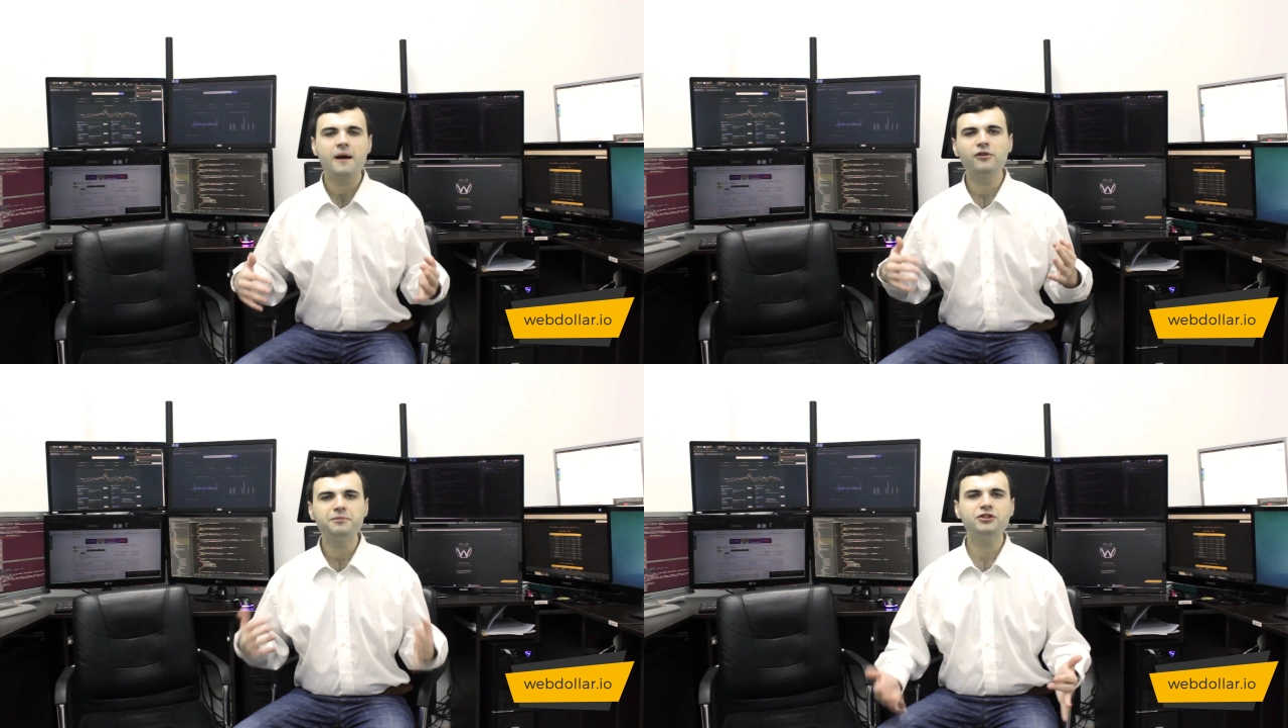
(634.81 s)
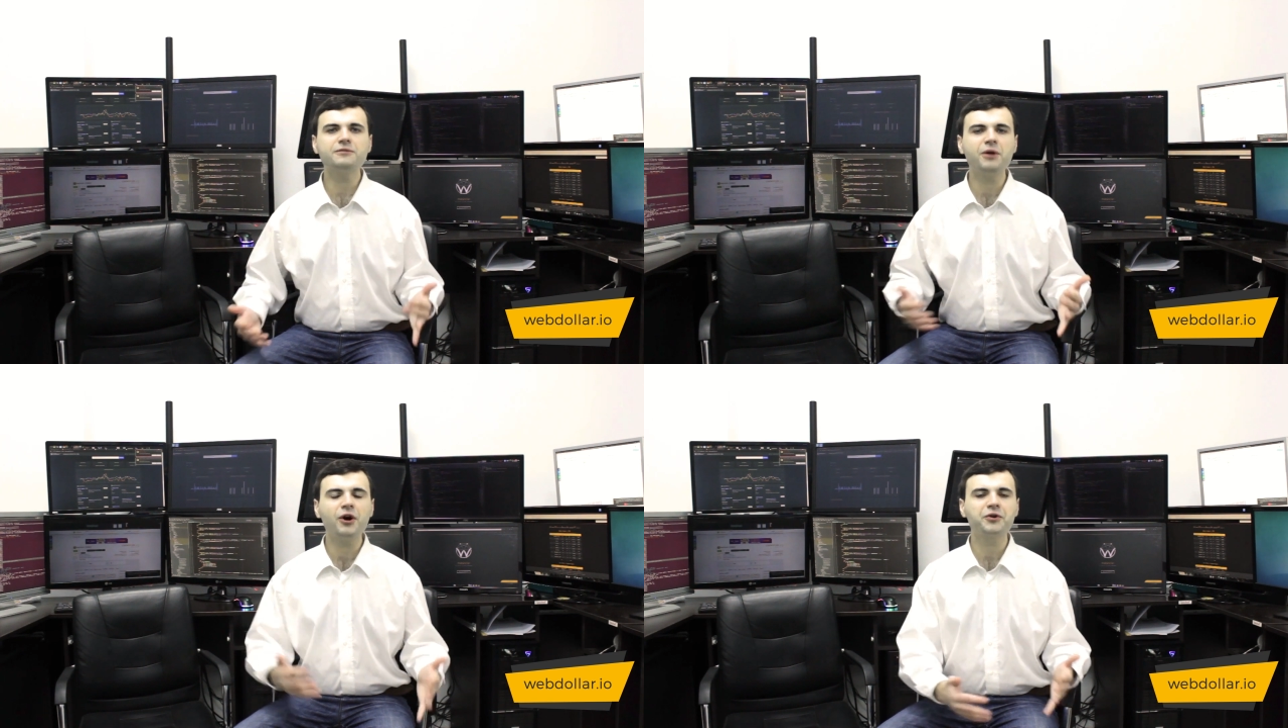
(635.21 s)

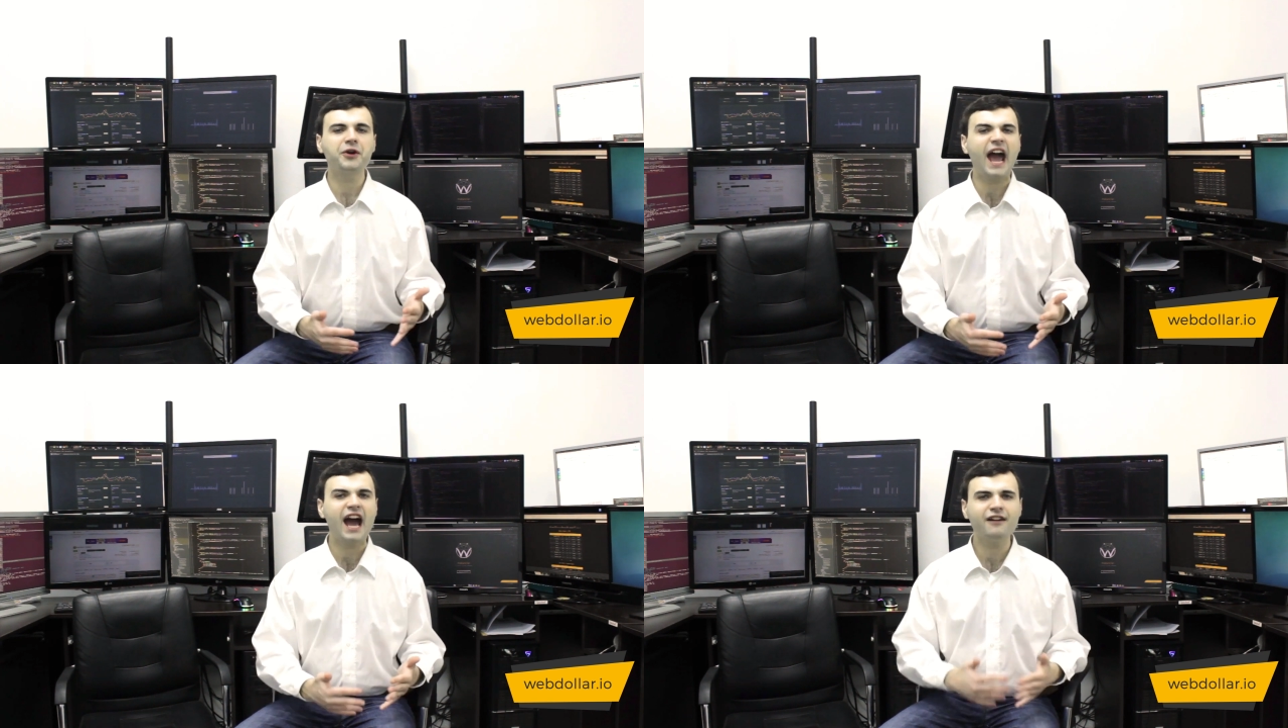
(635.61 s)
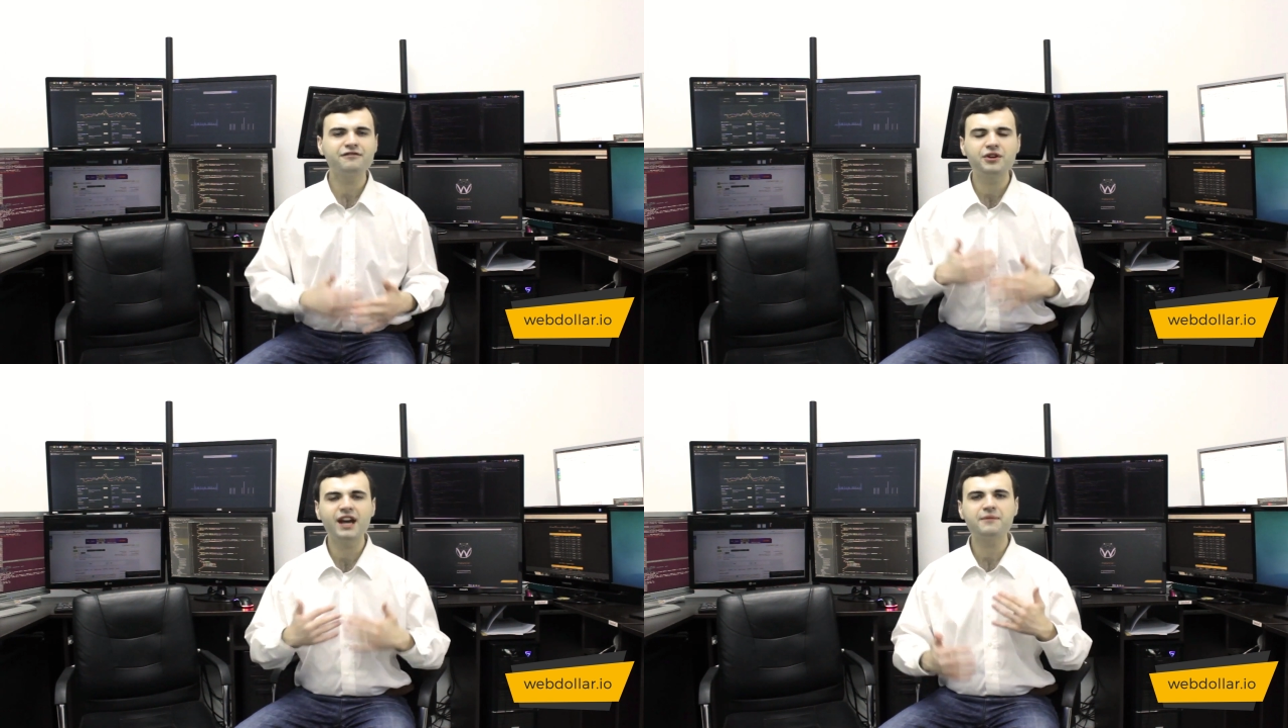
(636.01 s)
computer power you
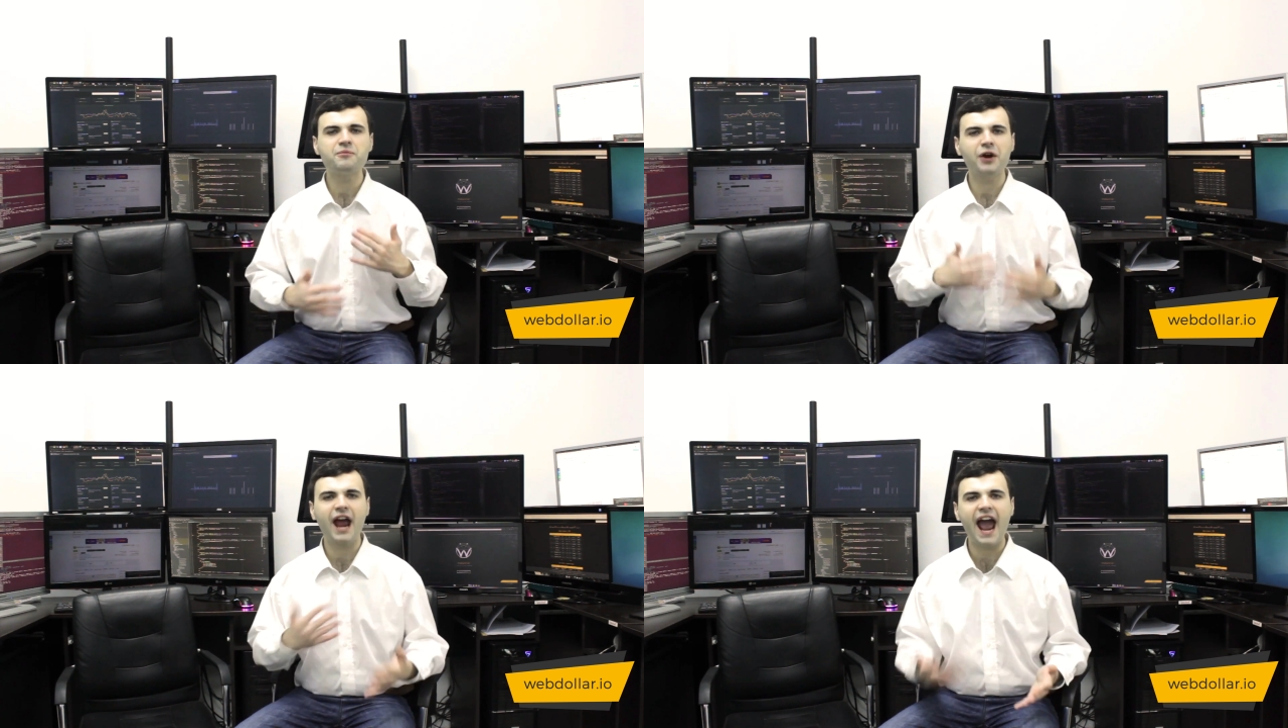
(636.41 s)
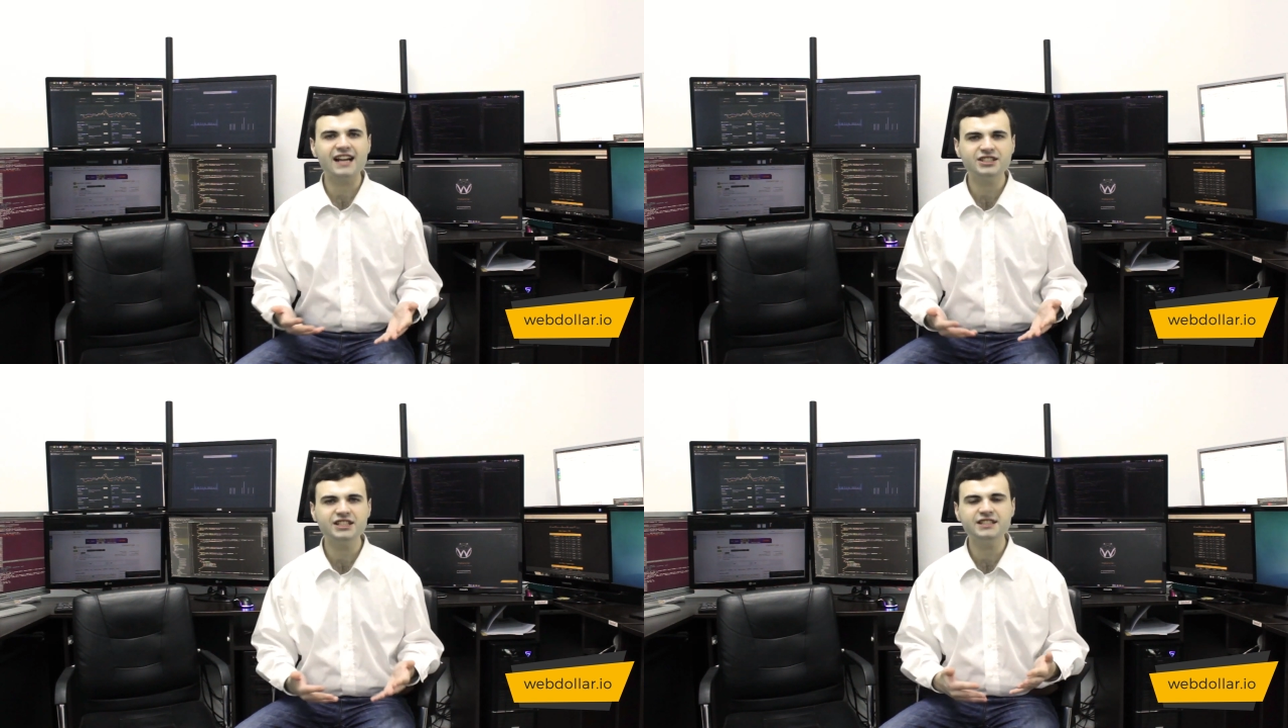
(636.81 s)
have, you get more
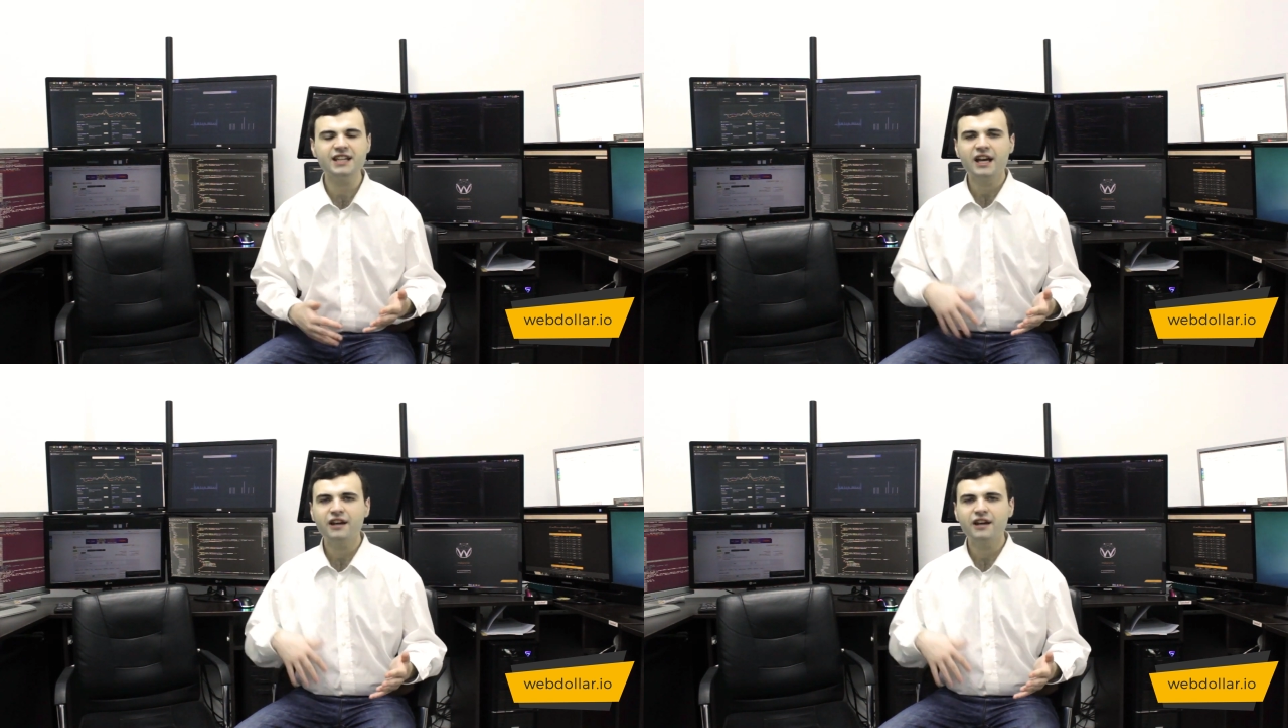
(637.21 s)
hashes.